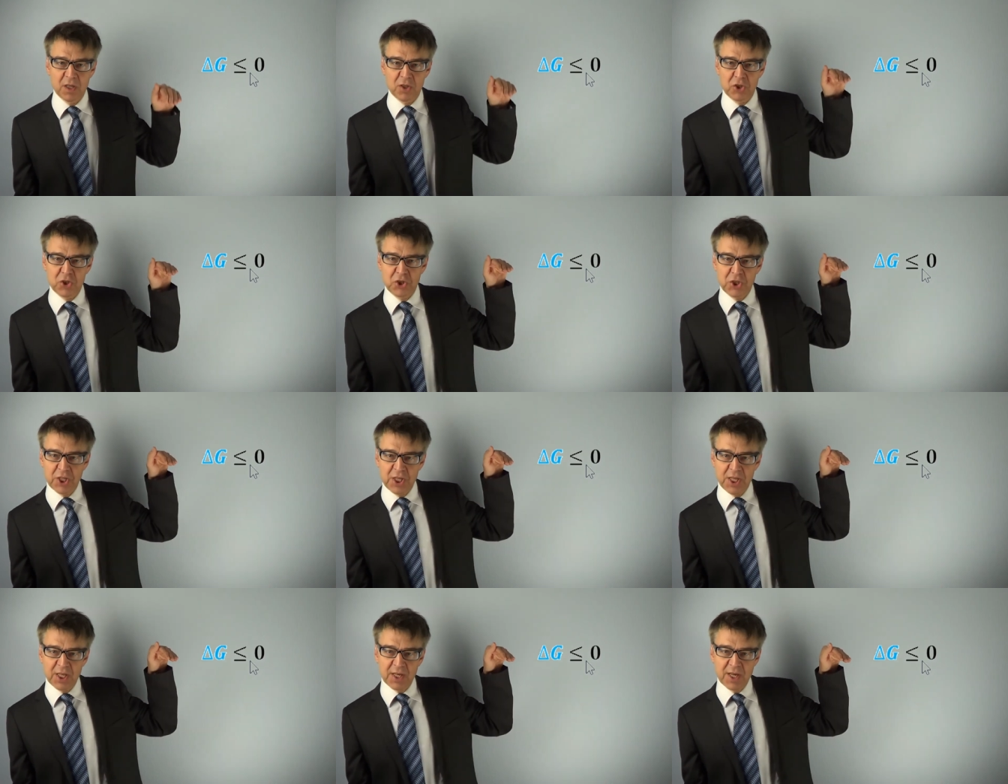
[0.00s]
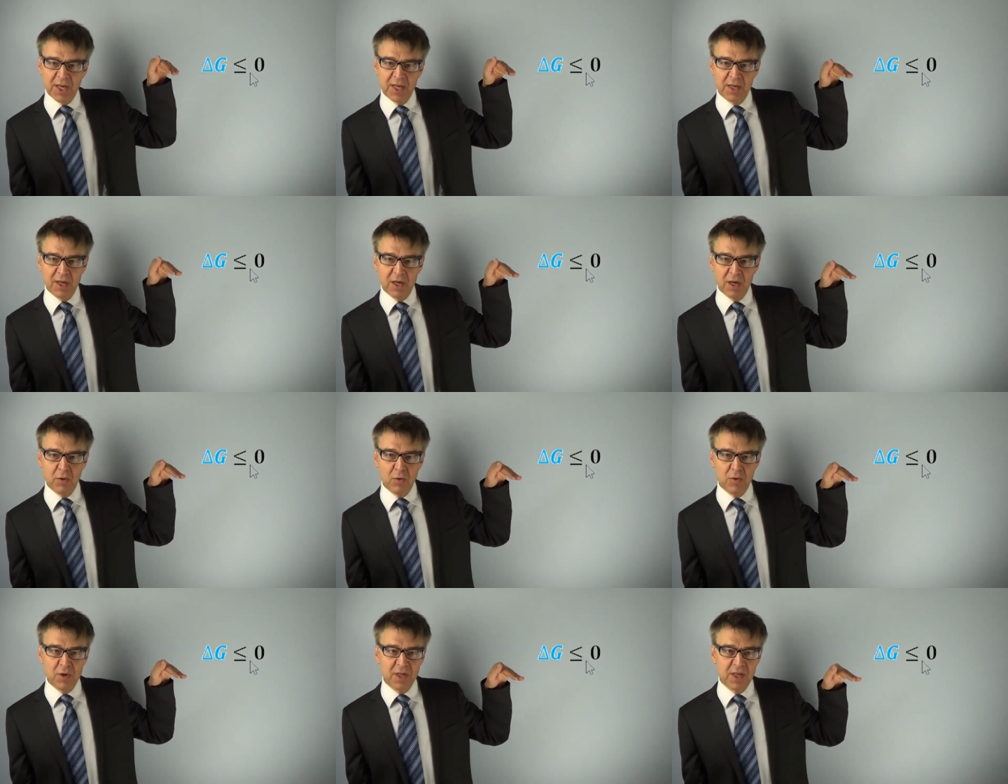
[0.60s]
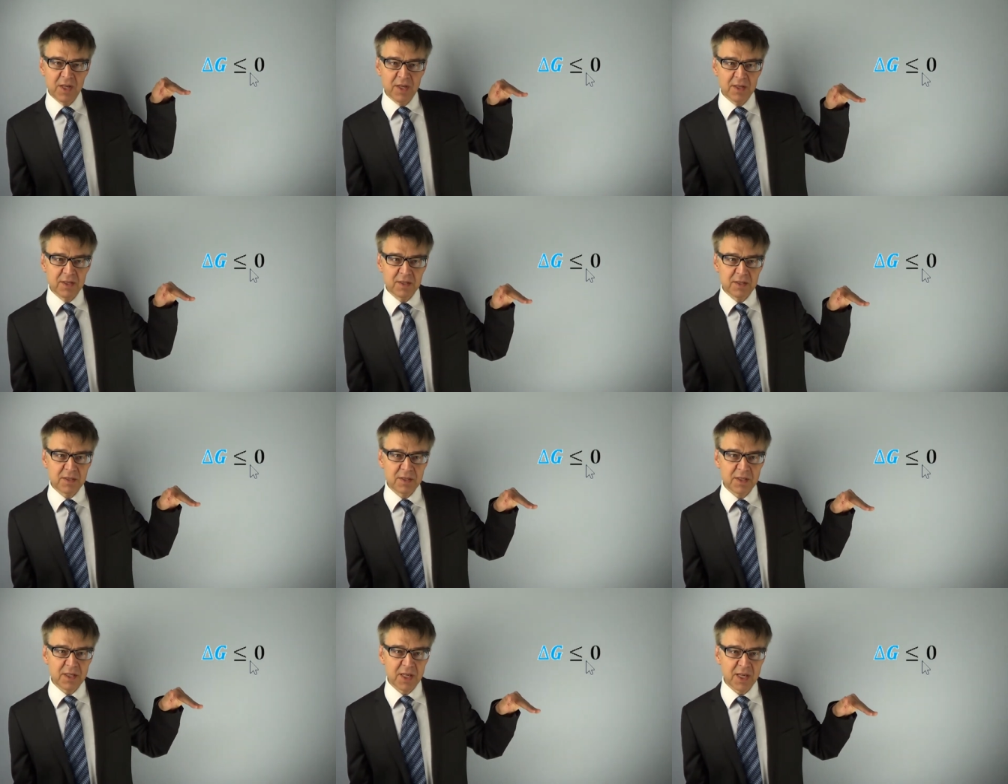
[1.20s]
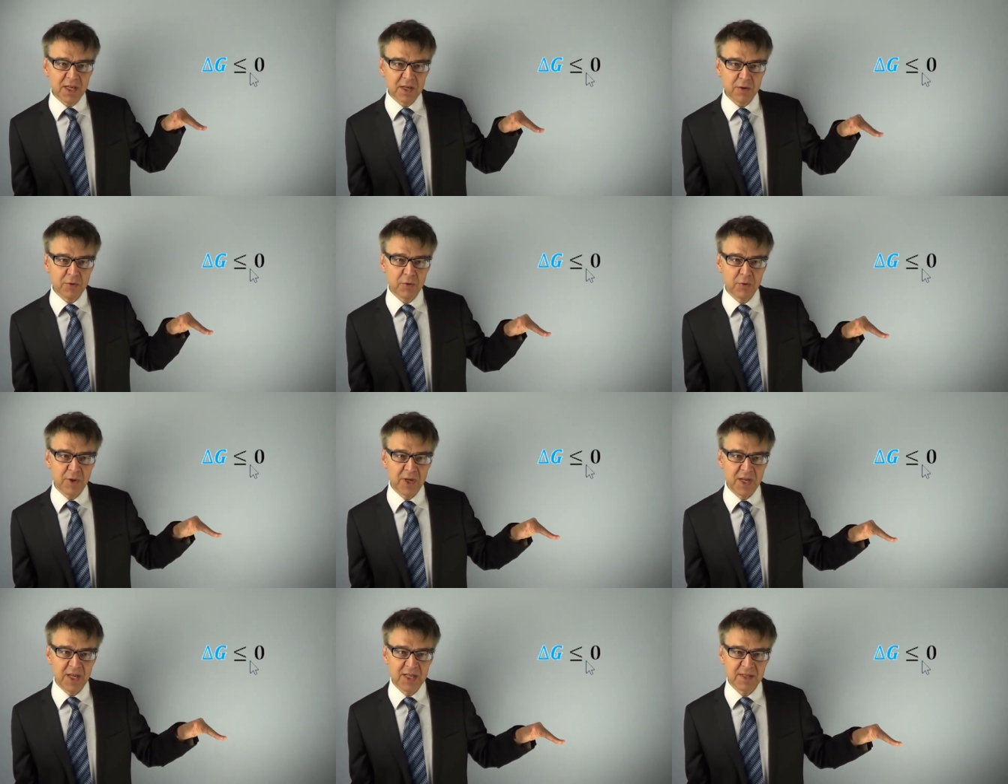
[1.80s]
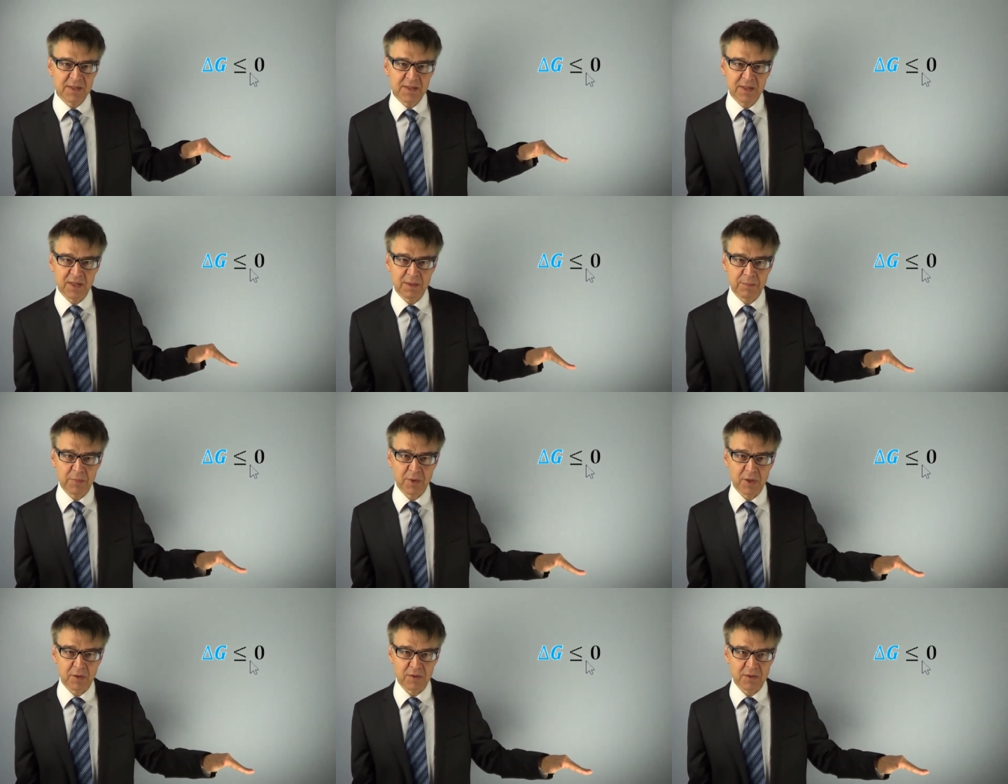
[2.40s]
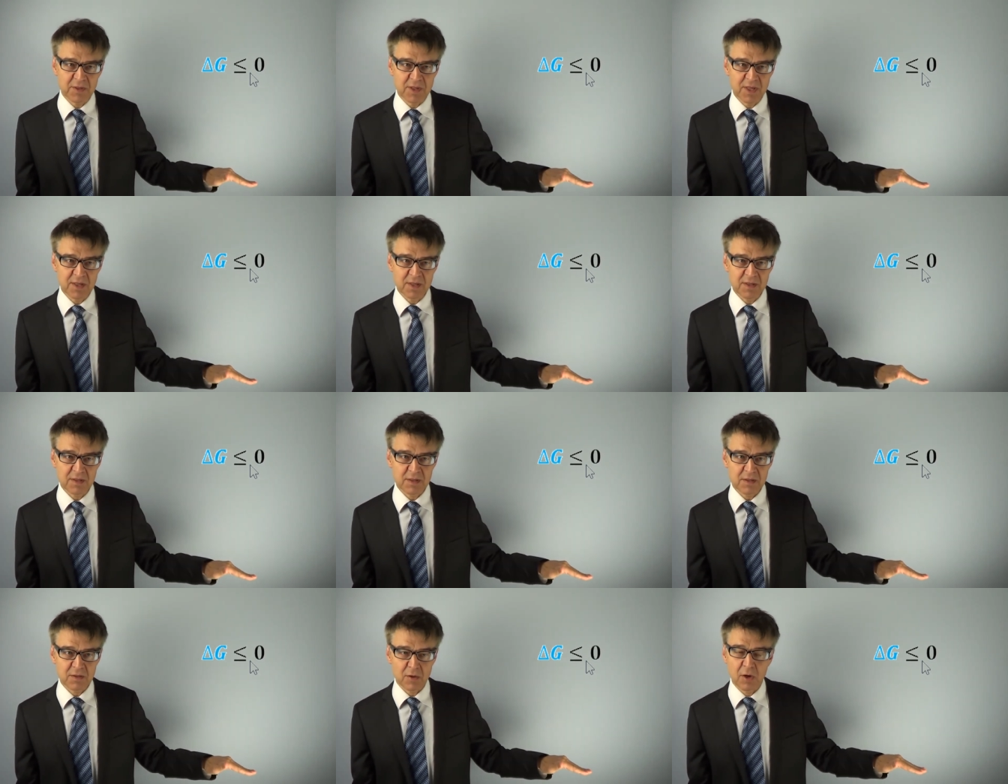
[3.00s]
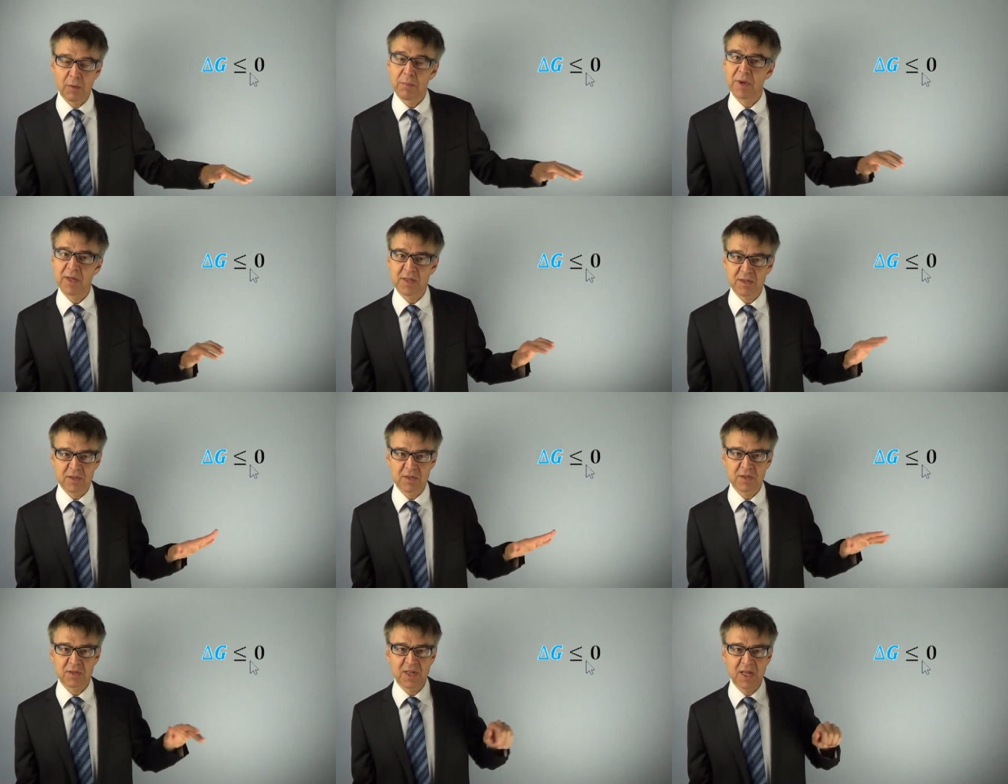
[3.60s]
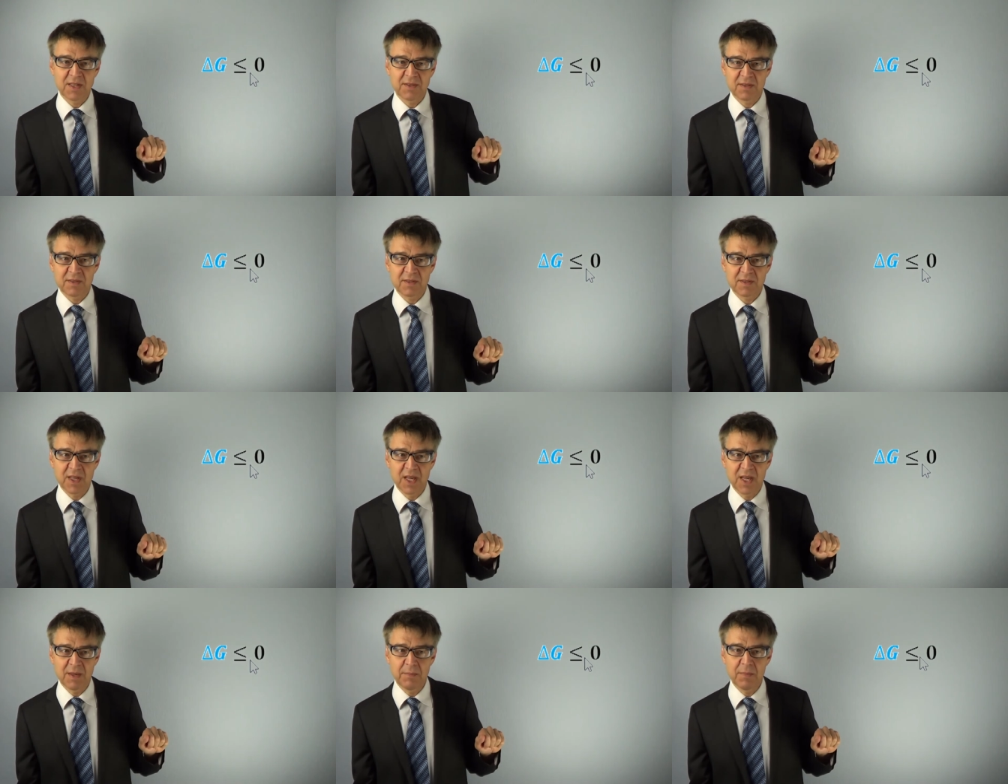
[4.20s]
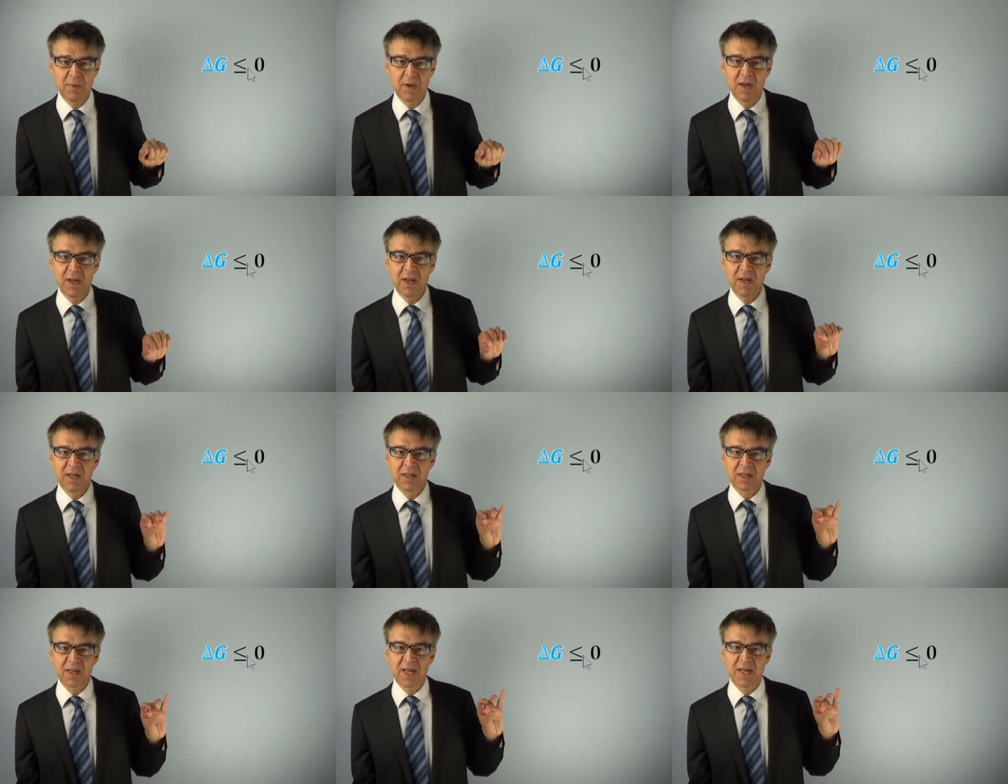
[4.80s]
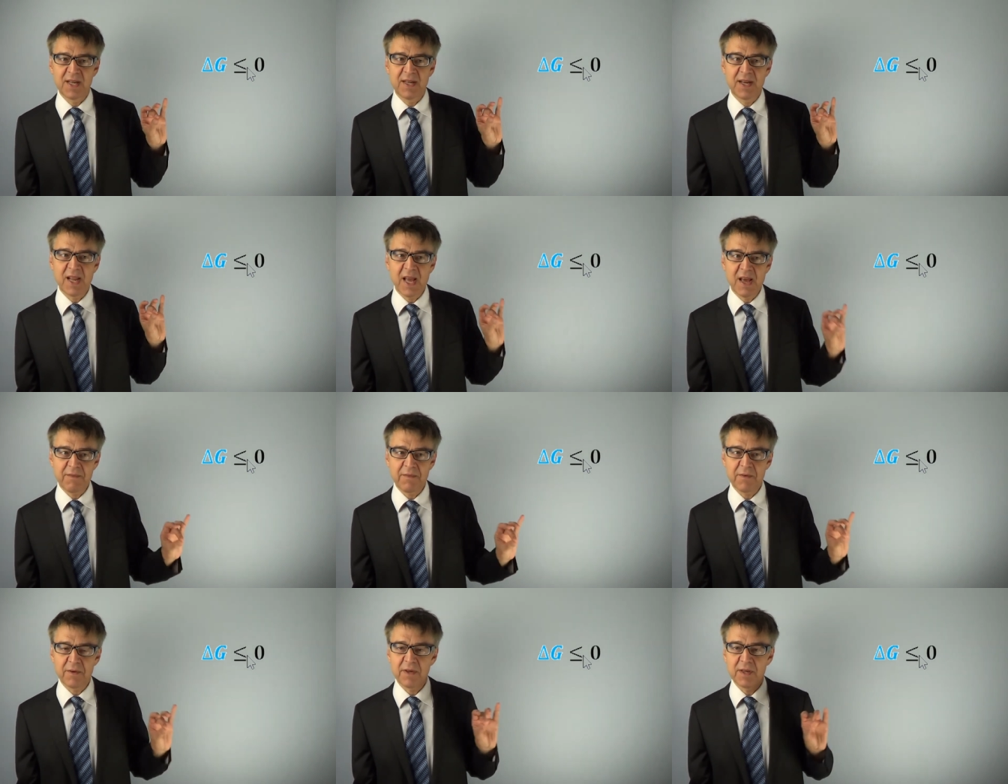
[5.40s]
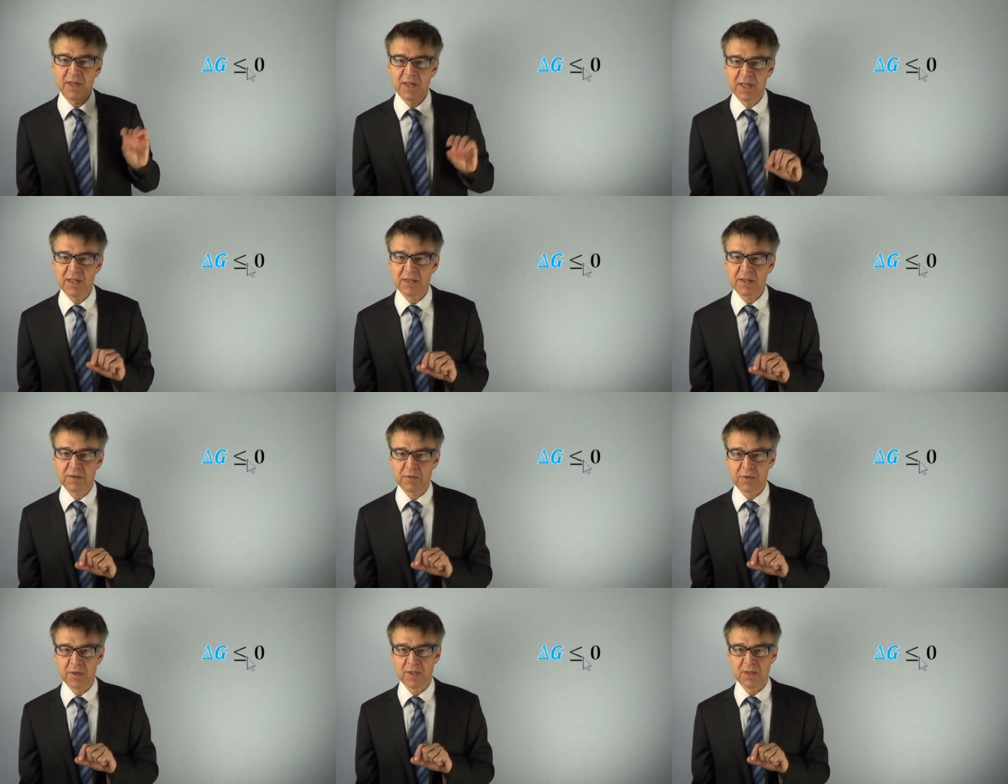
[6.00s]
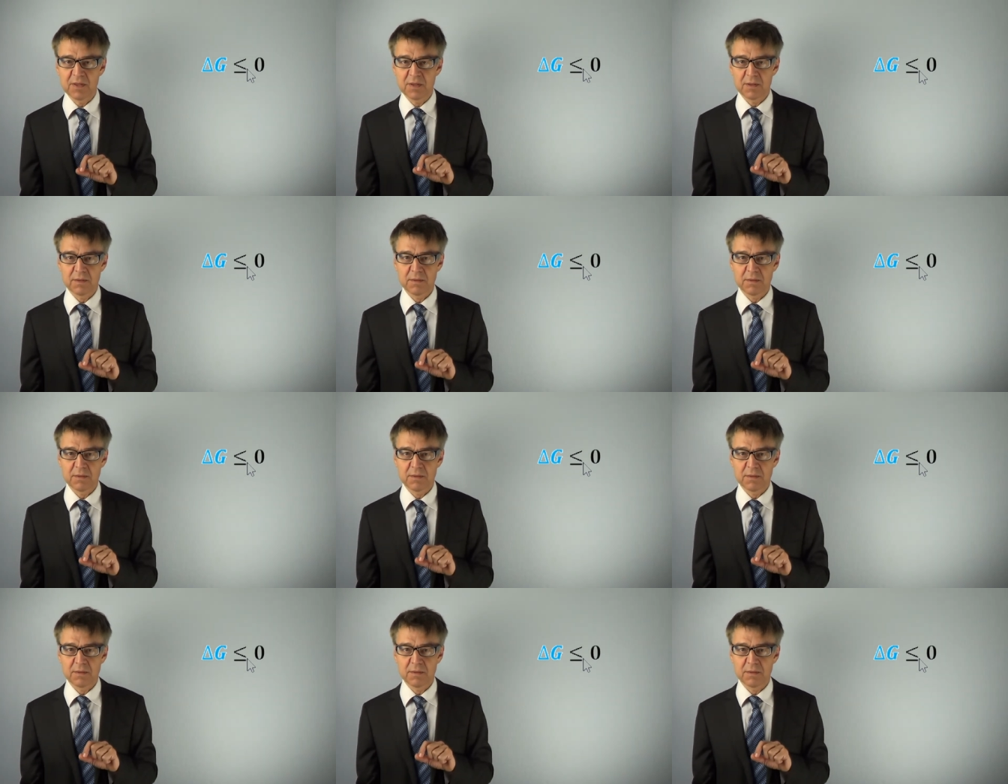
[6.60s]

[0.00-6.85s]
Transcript: G can only decrease in a process, or best stay the same, can never increase.